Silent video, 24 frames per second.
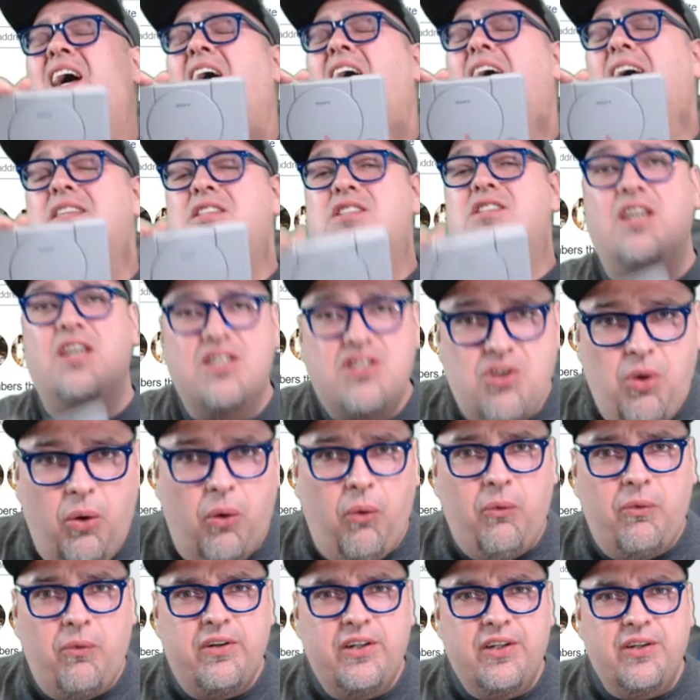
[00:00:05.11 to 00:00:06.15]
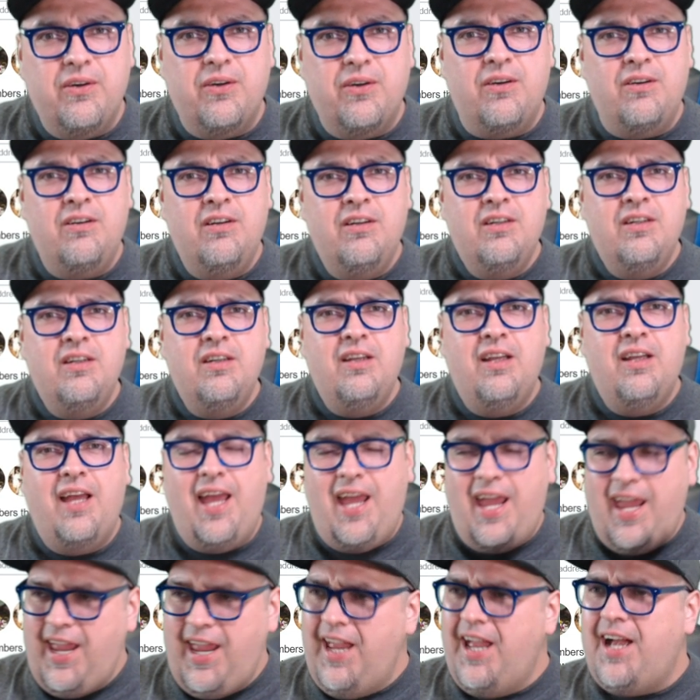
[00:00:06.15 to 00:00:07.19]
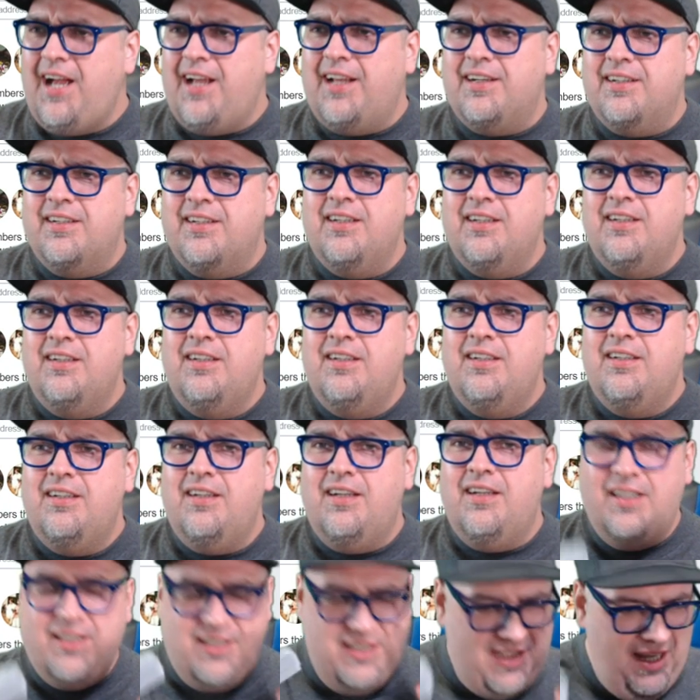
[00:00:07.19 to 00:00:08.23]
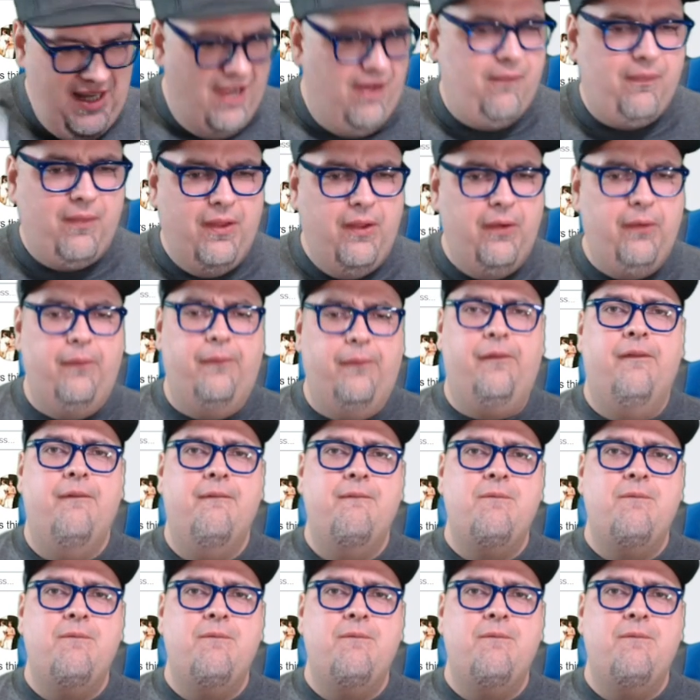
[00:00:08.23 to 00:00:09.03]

a tutorial and a download